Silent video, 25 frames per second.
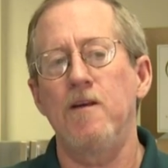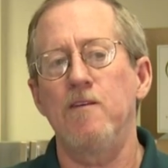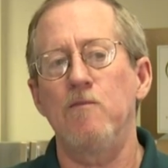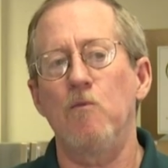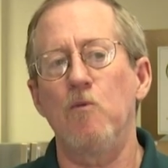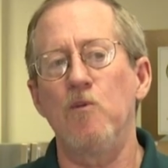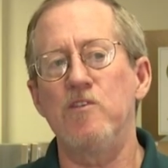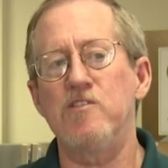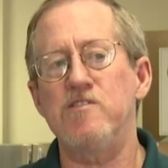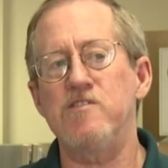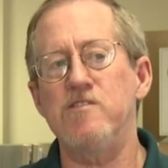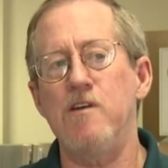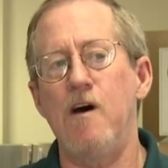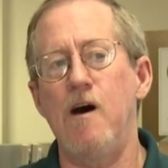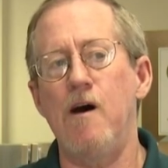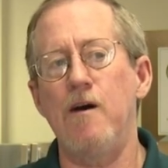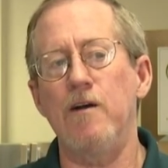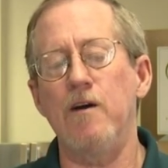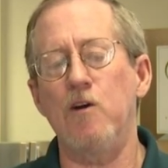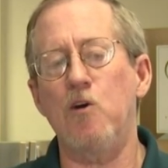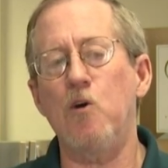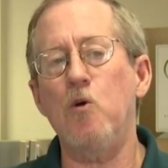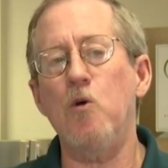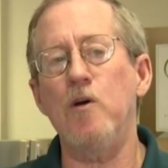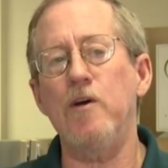it's not
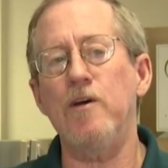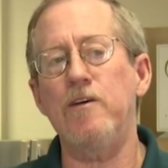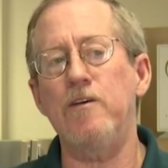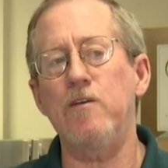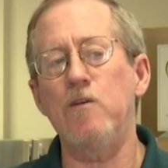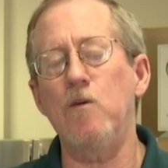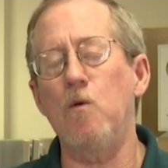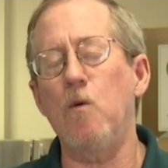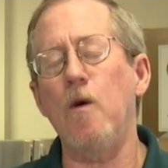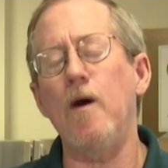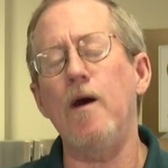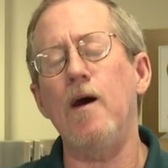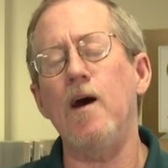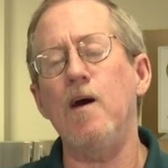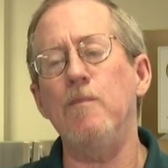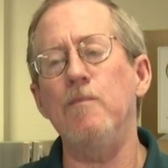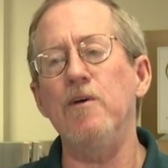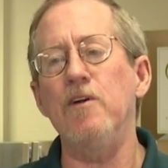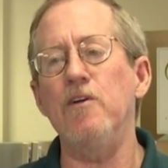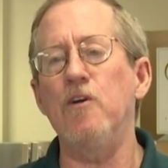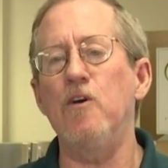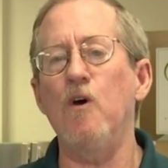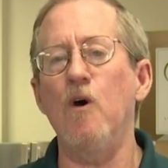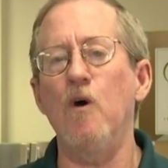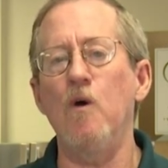a quick grab
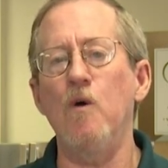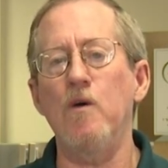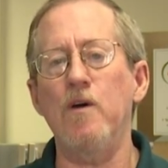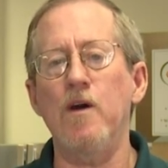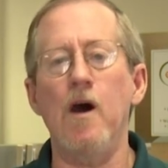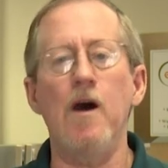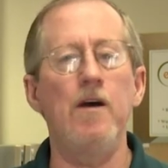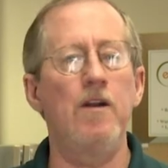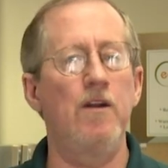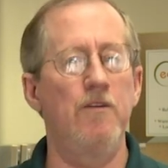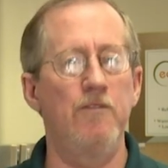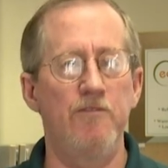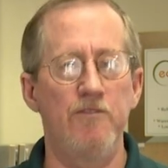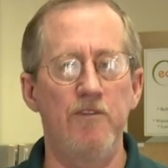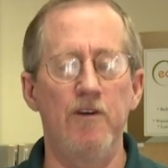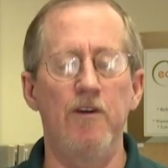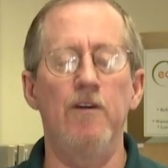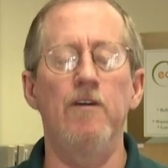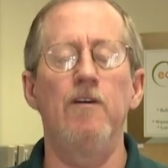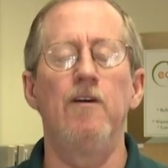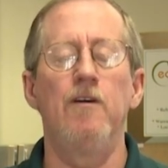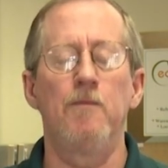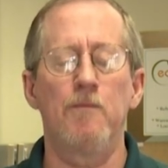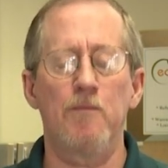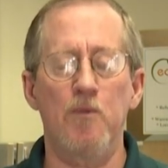and go kind of uh,
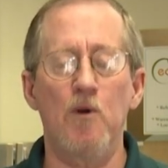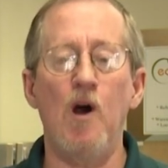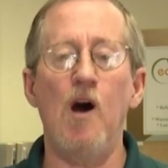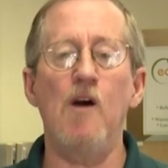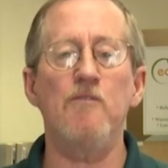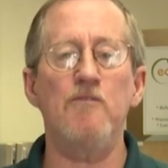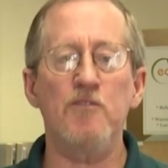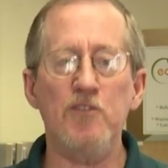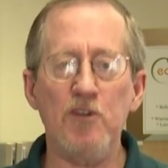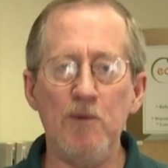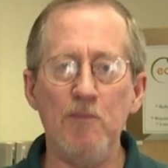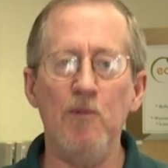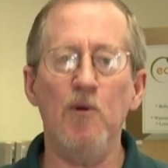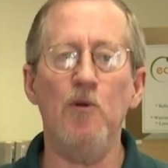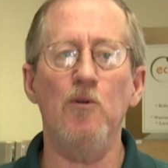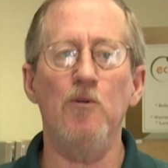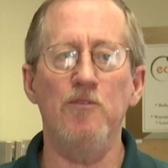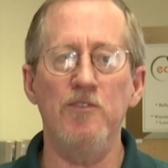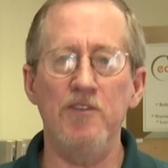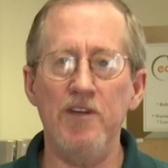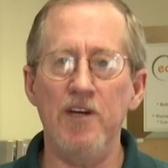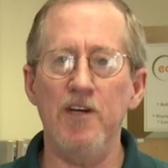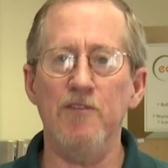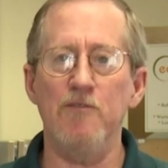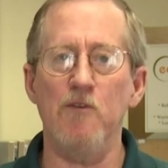profitable
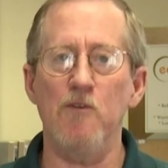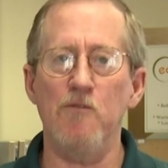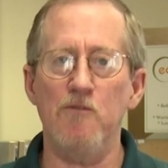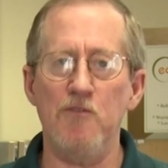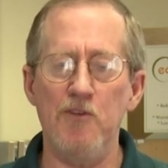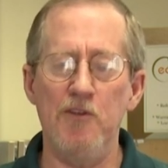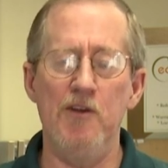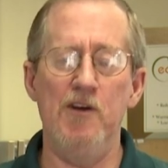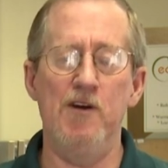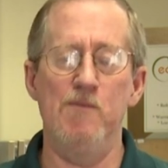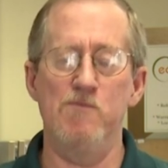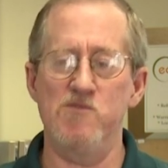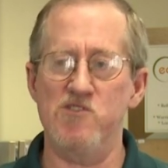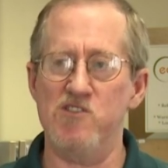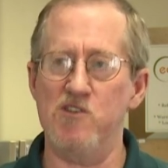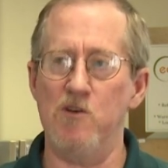endeavor for them.